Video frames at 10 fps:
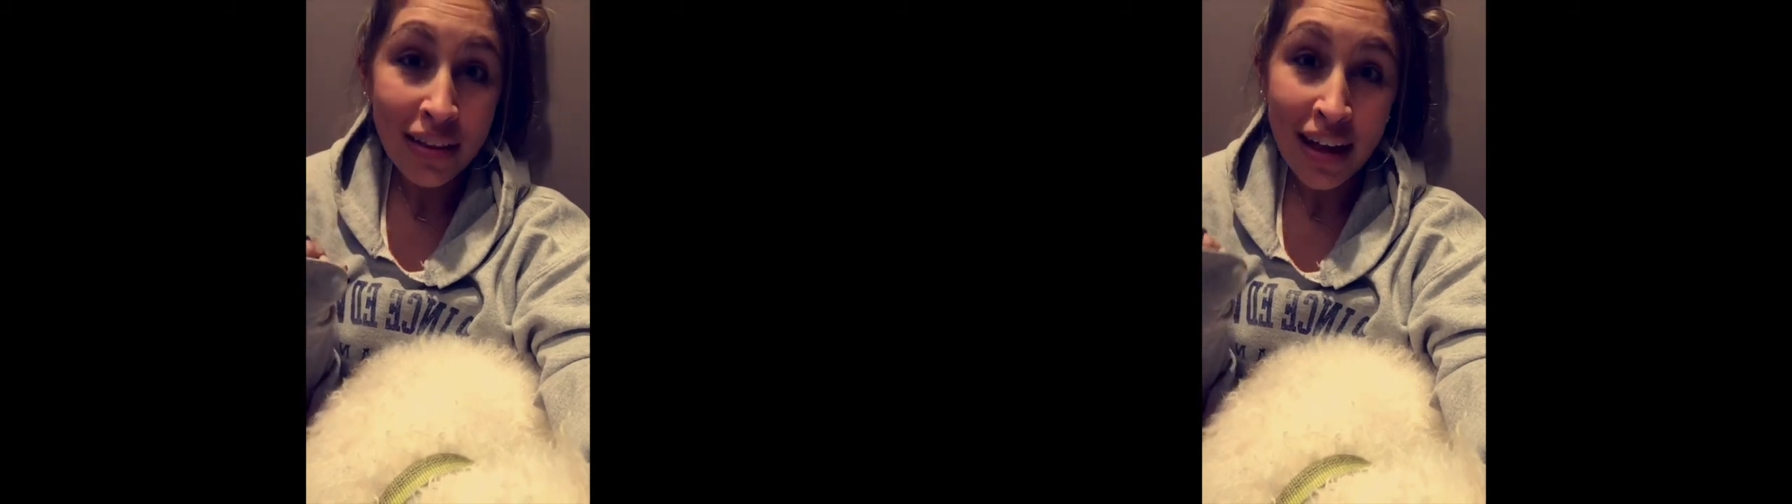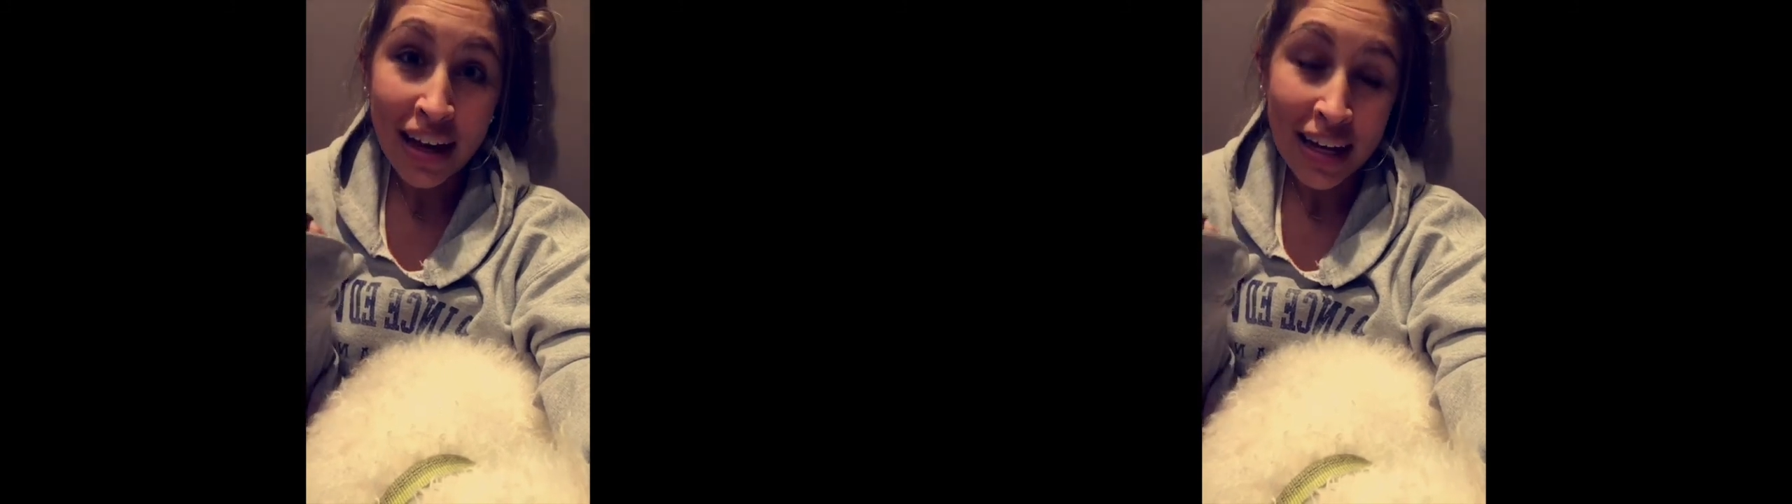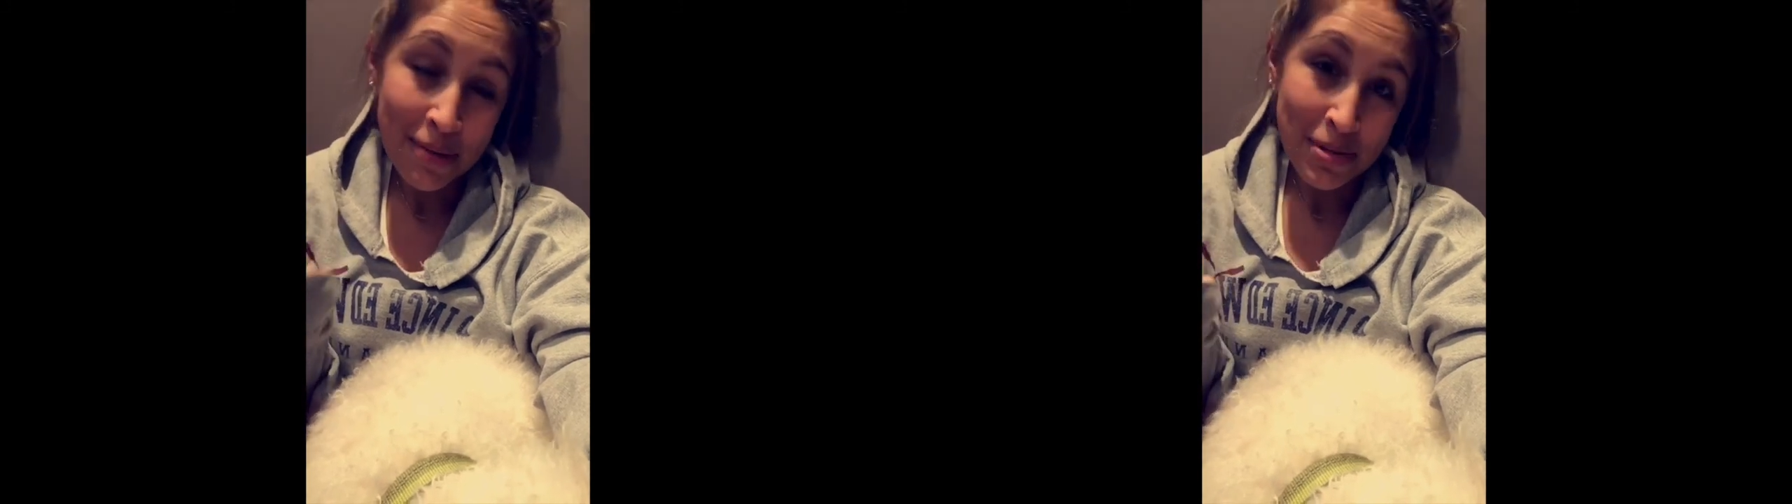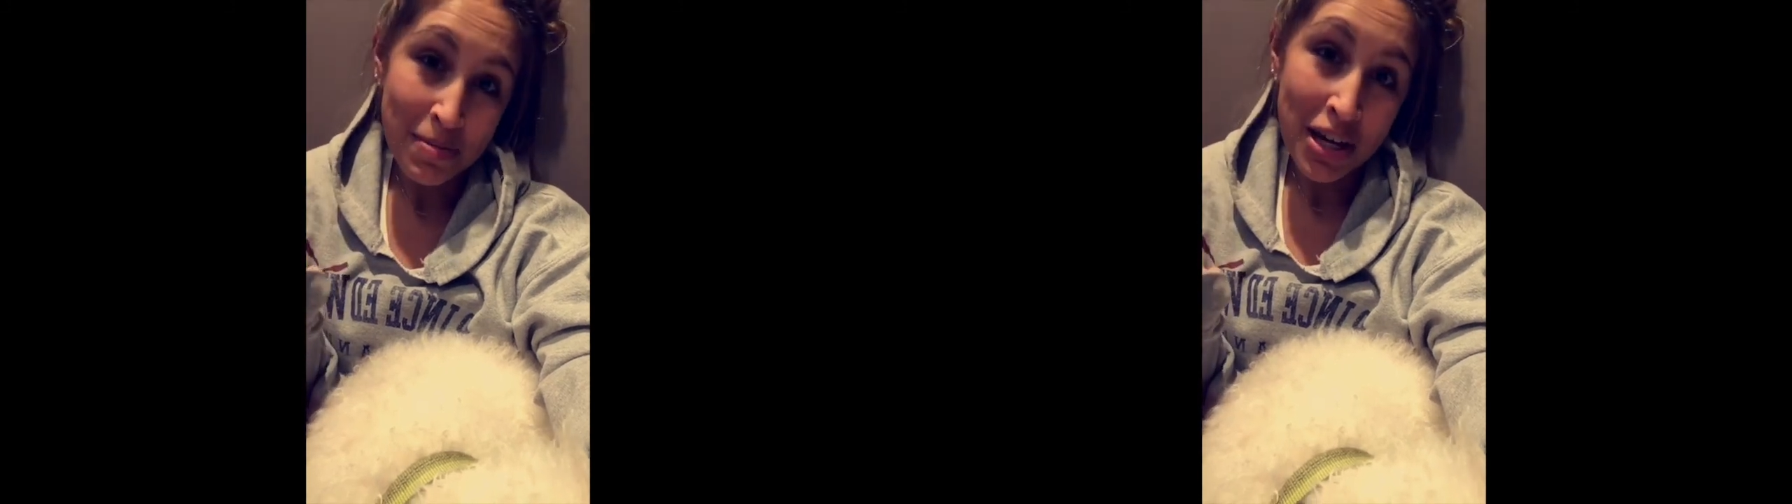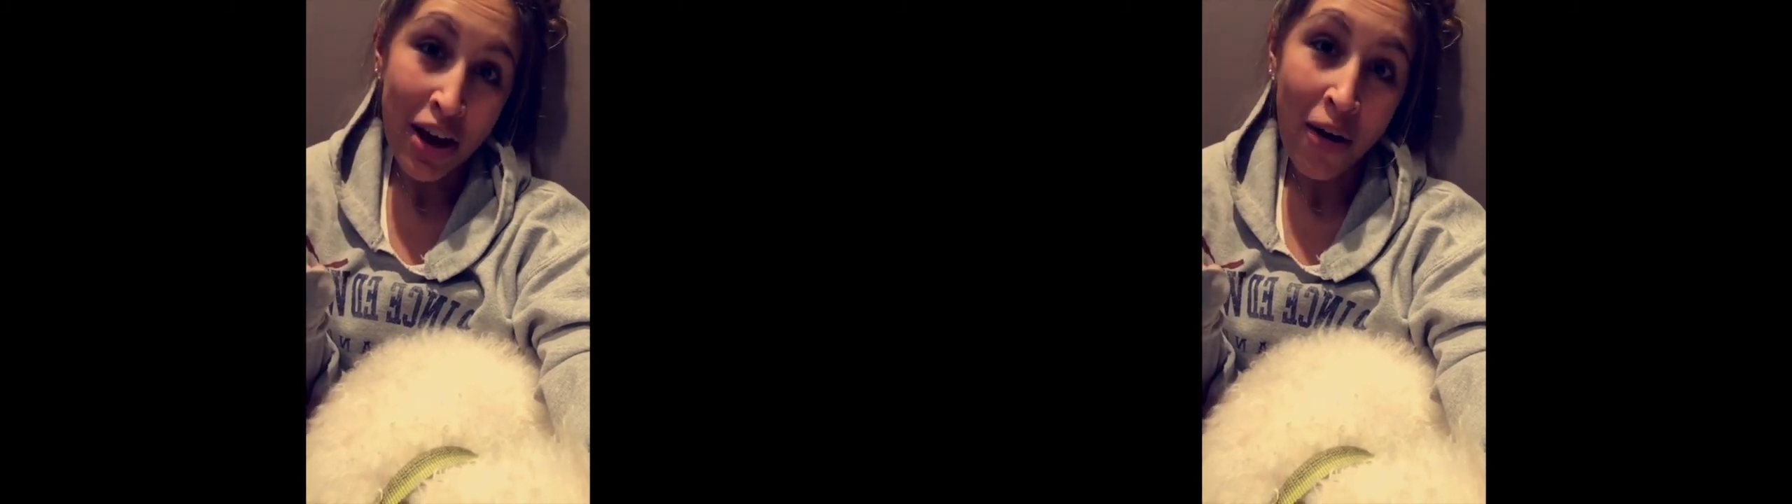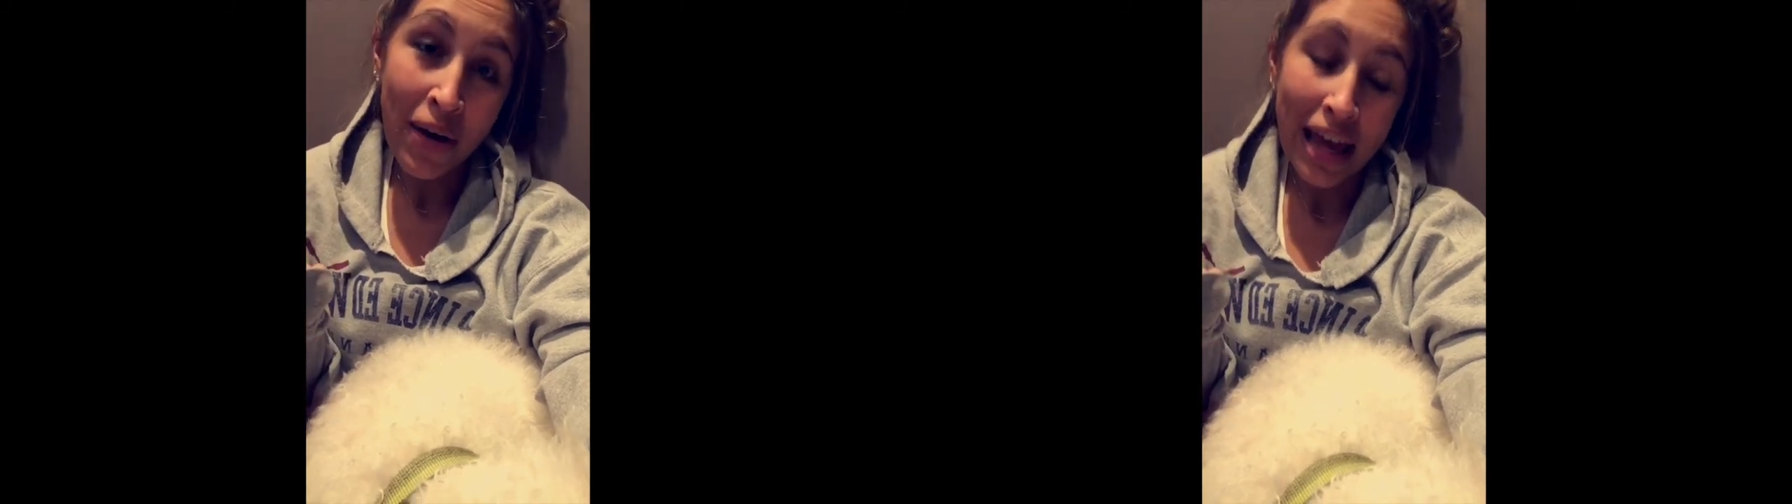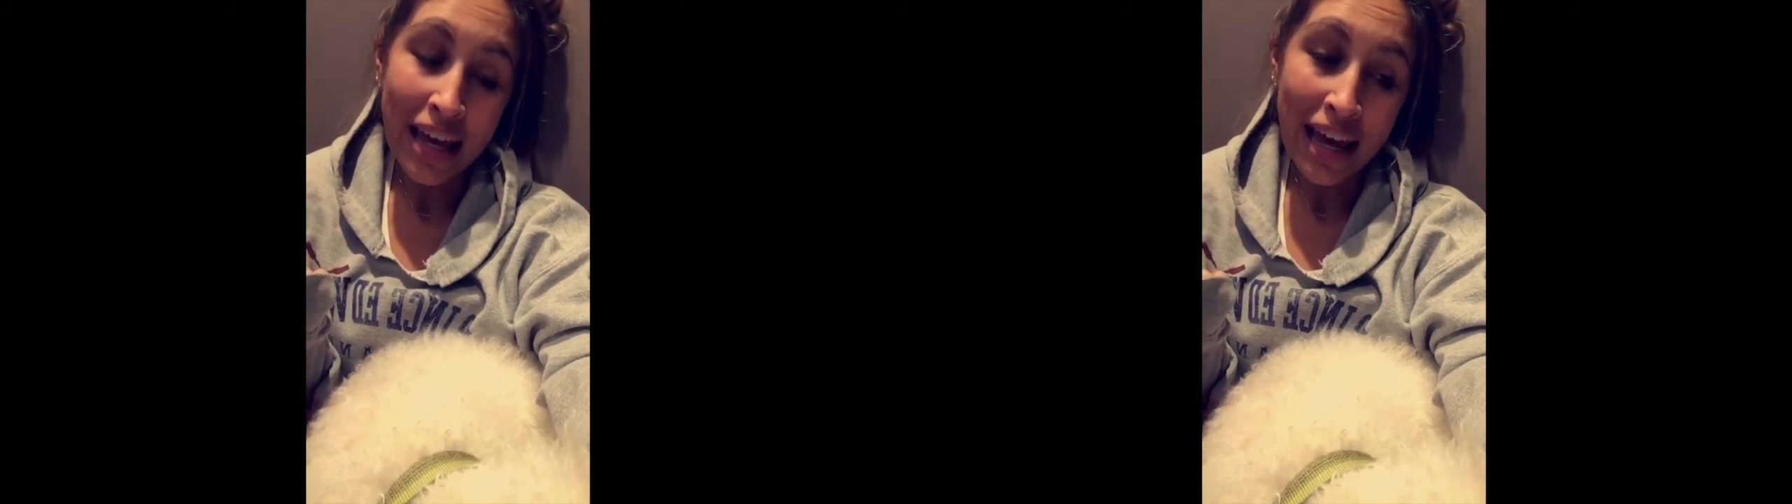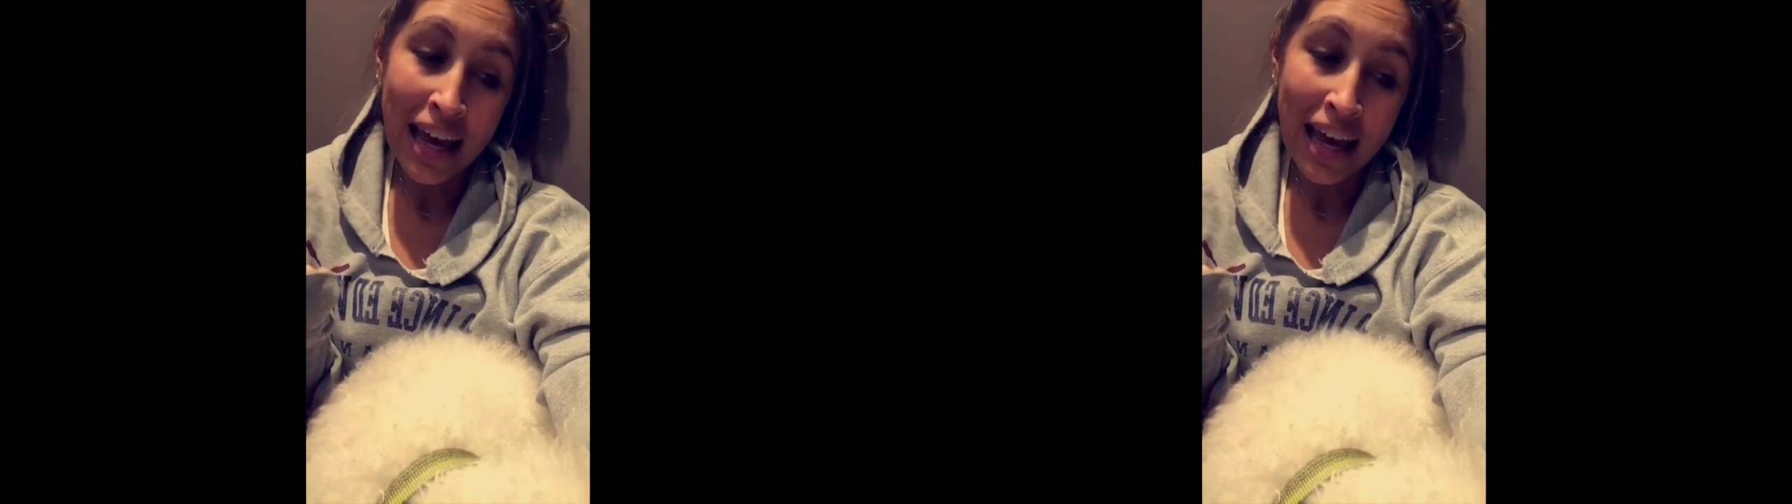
that keeps me going,